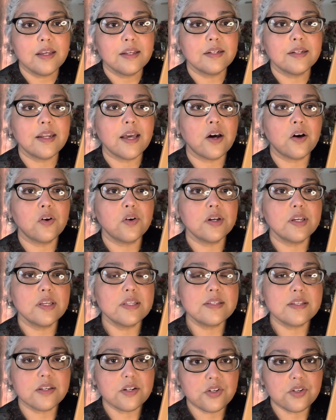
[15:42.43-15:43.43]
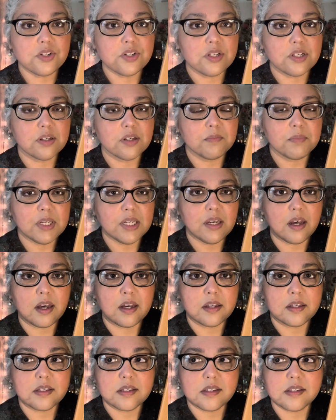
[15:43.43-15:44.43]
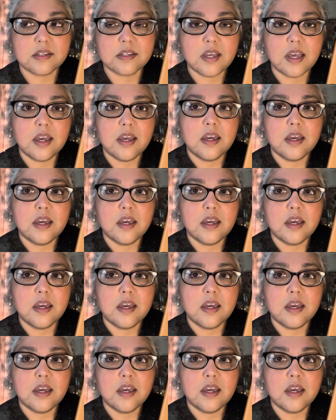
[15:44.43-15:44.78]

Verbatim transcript: Now, it's interesting because